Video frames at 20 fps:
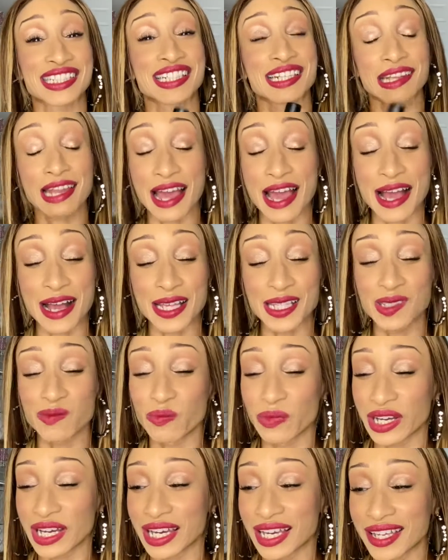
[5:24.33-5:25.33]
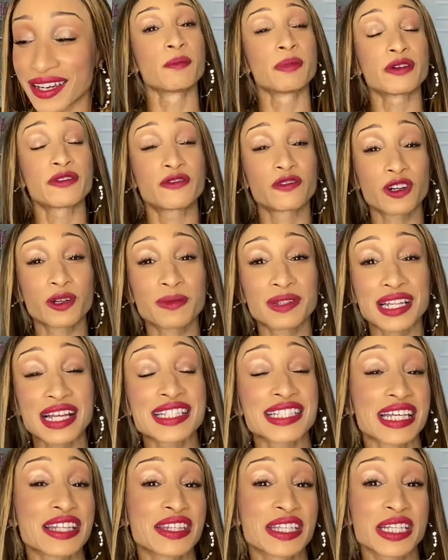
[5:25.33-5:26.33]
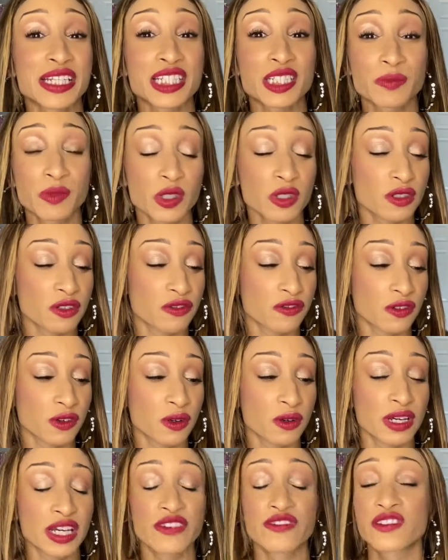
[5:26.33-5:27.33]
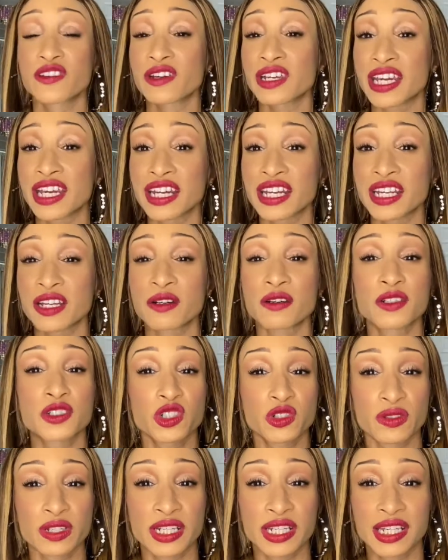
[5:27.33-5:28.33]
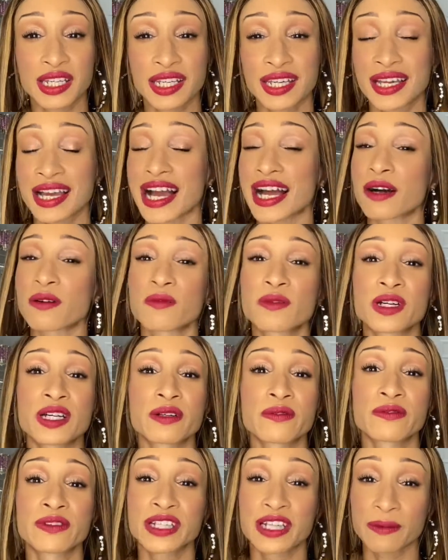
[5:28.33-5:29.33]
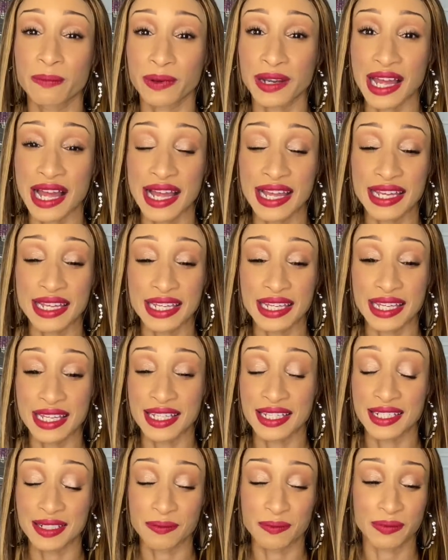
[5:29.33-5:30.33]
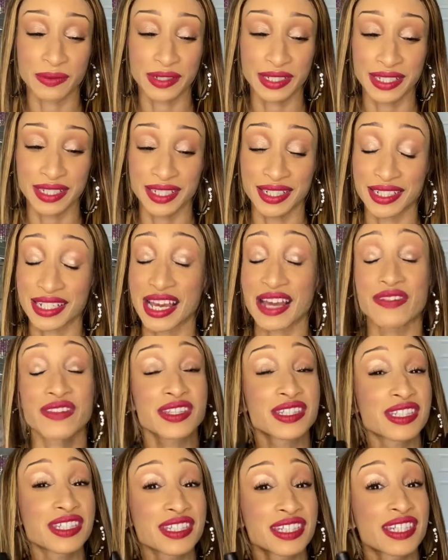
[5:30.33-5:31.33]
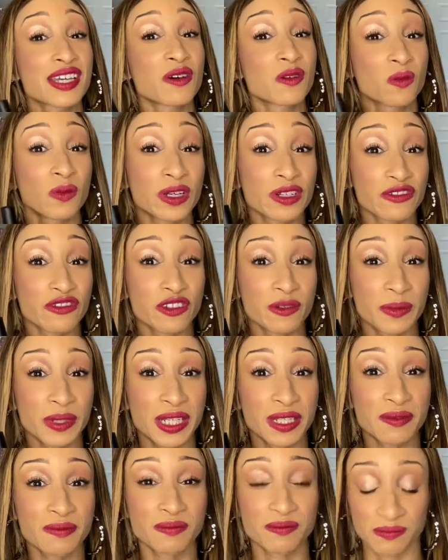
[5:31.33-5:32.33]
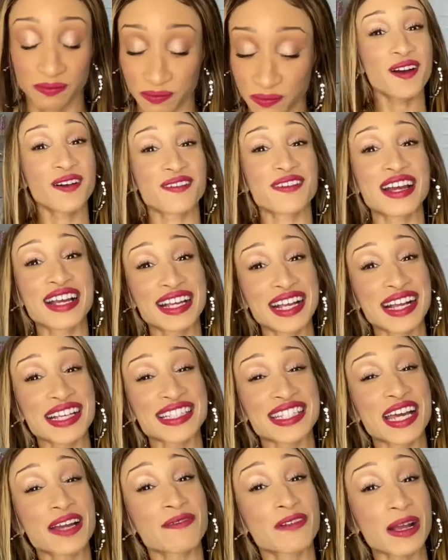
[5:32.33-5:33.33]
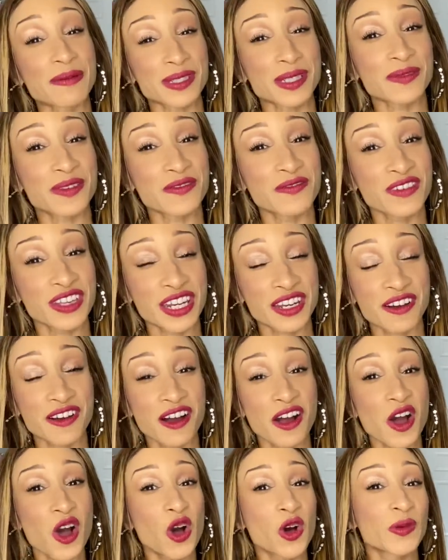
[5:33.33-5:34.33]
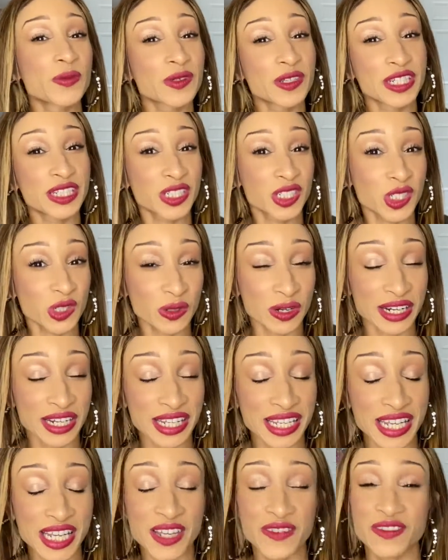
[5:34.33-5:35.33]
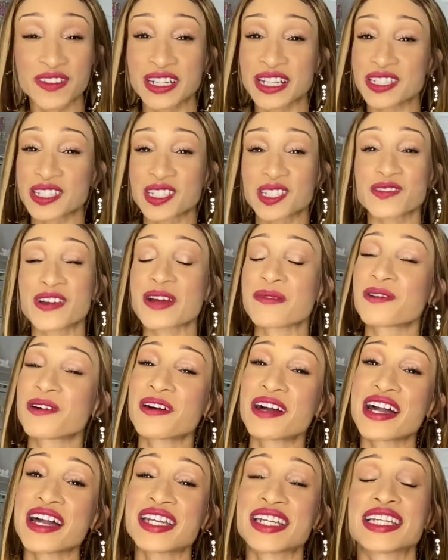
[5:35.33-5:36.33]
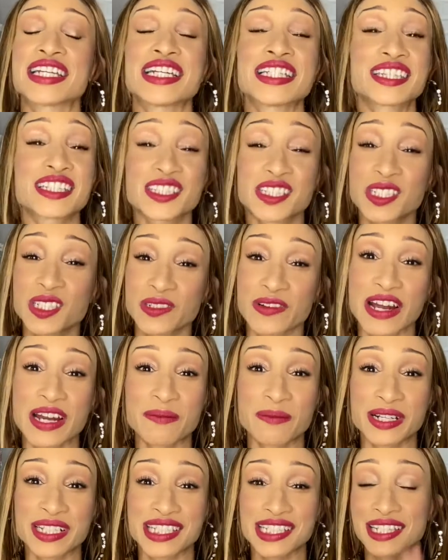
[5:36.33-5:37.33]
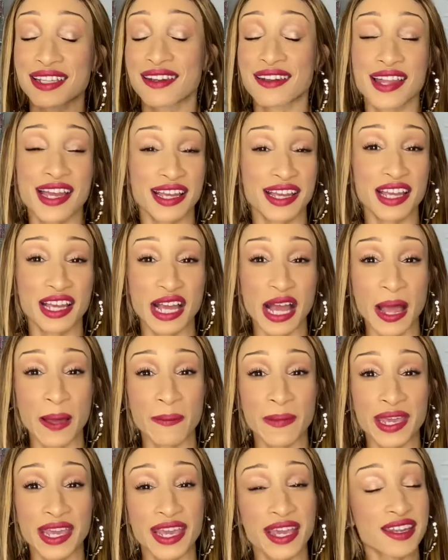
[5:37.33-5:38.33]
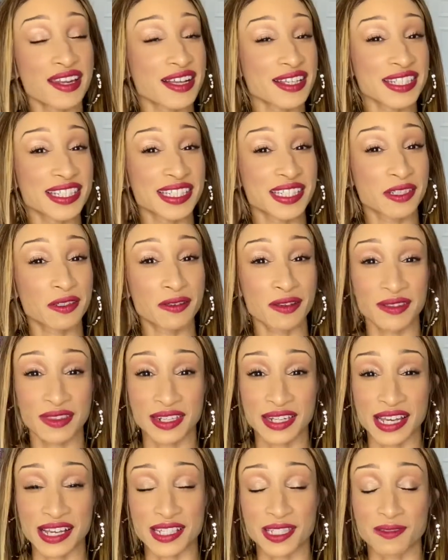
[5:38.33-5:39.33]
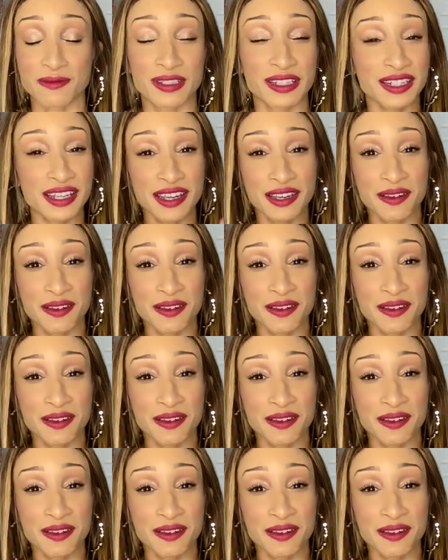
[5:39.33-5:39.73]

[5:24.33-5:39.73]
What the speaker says: to last, but formulas I think is beautiful. If you're eating or drinking, I would reapply it. But yeah, this is a win for me. All right, guys, that wraps up the video. I hope you enjoyed it. If you're not subscribed, go ahead and hit the subscribe button, like and comment, and I'll see you in the next one.